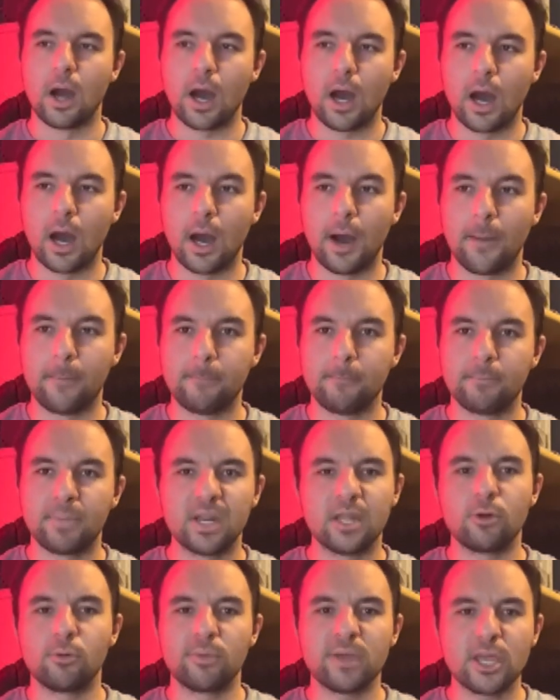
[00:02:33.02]
Um, but
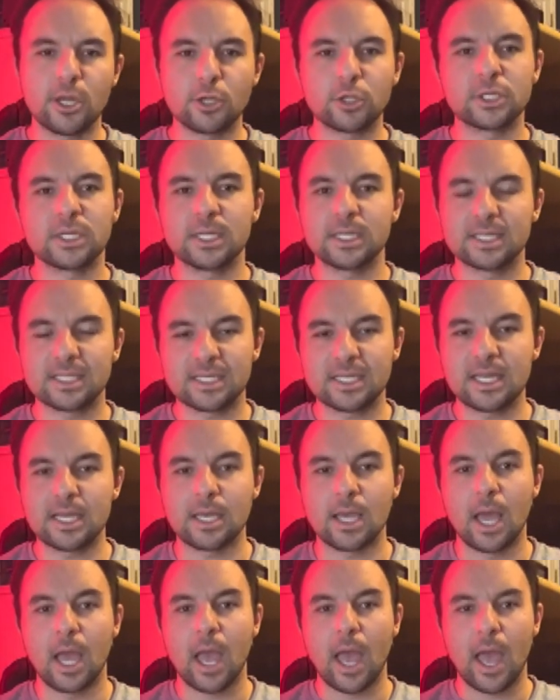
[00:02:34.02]
it'll be interesting to
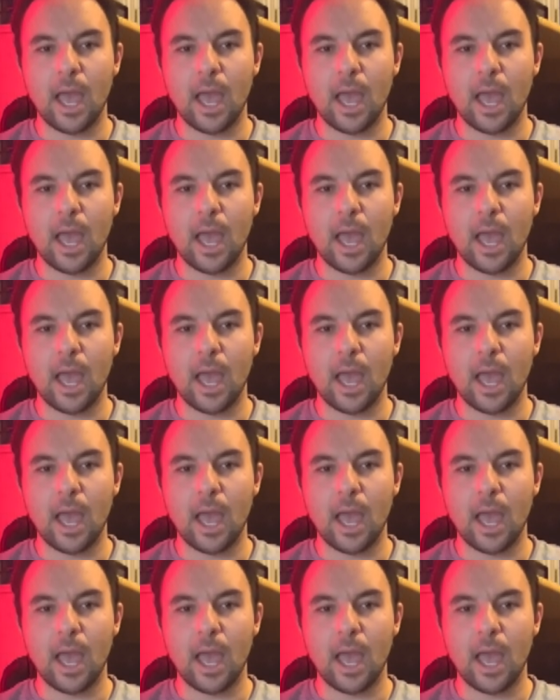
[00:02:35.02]
see